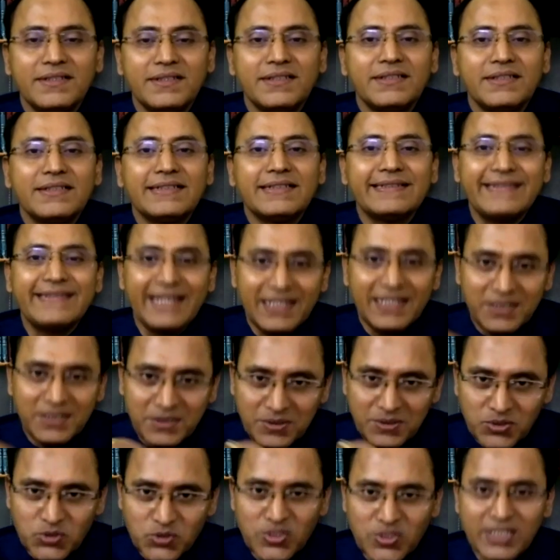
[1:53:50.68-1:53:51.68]
then
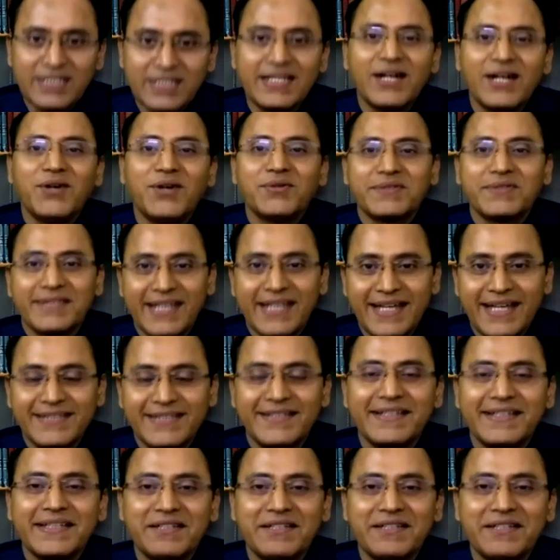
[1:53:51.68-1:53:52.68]
noting down,
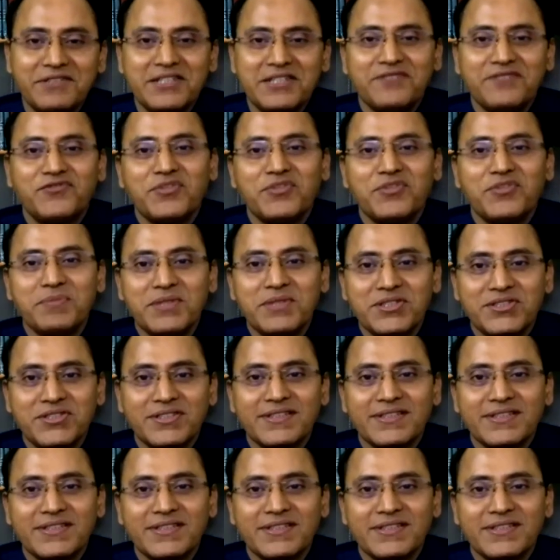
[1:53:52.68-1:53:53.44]
gathering every information.